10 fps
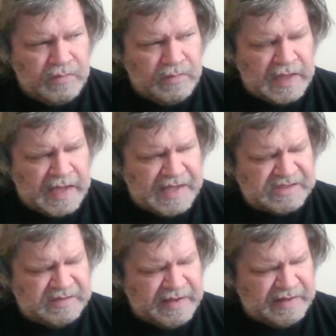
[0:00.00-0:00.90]
they
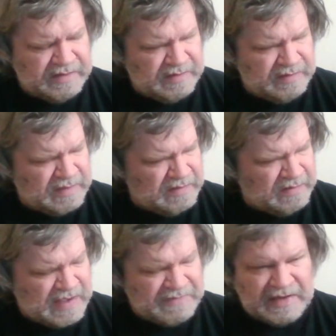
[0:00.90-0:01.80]
estimate
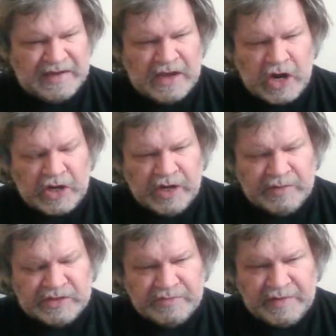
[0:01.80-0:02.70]
we haven't got any hard
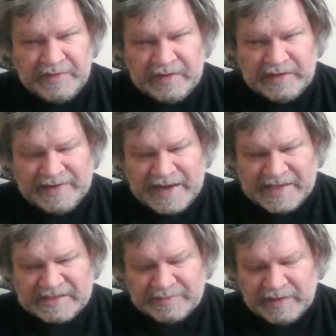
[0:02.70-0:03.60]
numbers there, but we give an
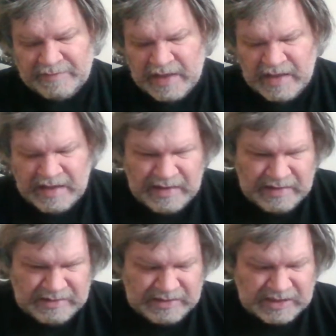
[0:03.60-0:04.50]
estimate of
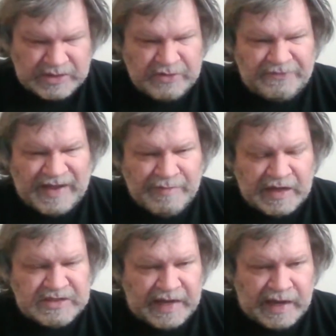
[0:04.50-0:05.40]
just under five
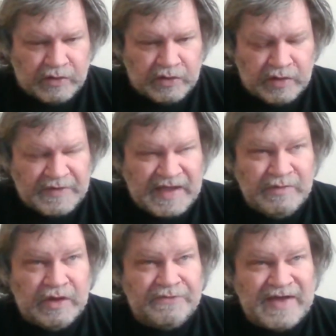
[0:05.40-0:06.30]
bucks an hour, or five,
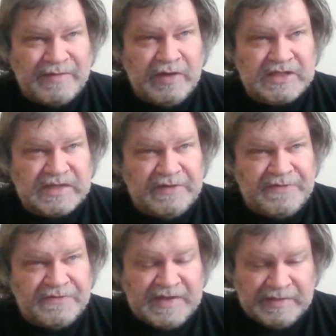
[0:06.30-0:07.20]
you know, five bucks every
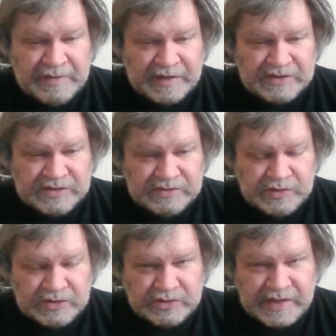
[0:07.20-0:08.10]
15 minutes,
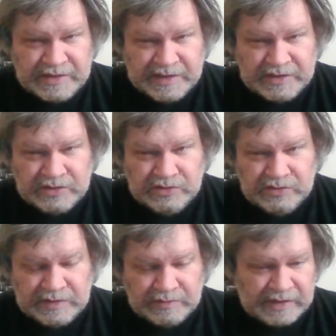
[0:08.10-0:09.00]
which translates to
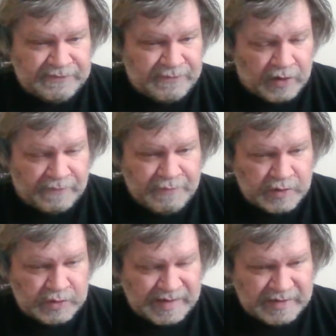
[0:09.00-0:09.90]
you know, times four, four,
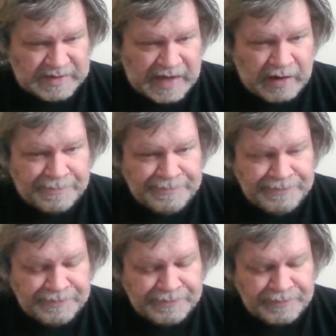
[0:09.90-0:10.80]
20 bucks an hour.
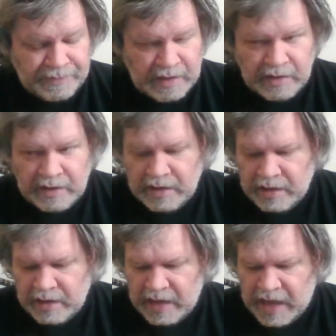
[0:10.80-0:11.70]

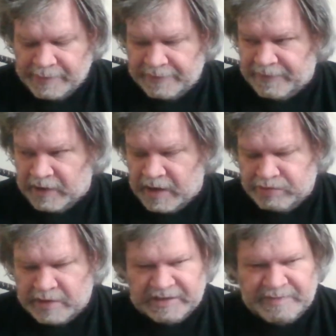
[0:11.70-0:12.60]
And we figure I
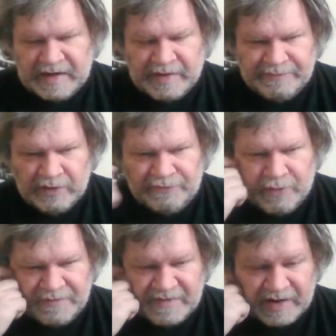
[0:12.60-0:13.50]
probably spend about you know four
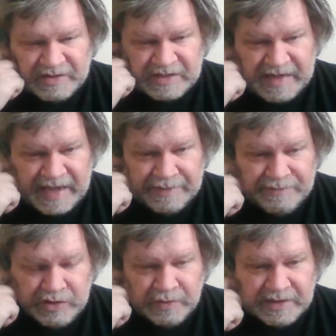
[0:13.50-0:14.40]
or five hours a day
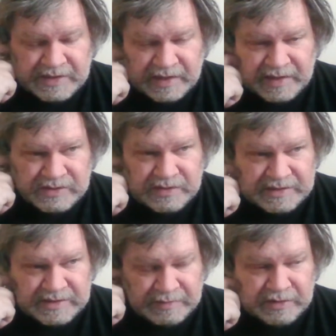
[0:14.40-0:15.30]
doing this kind of thing, so
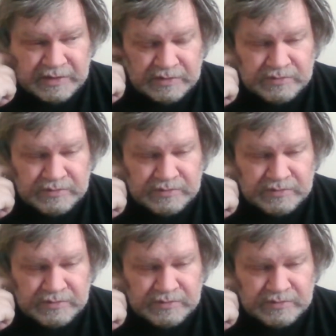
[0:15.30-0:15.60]
that's about you know.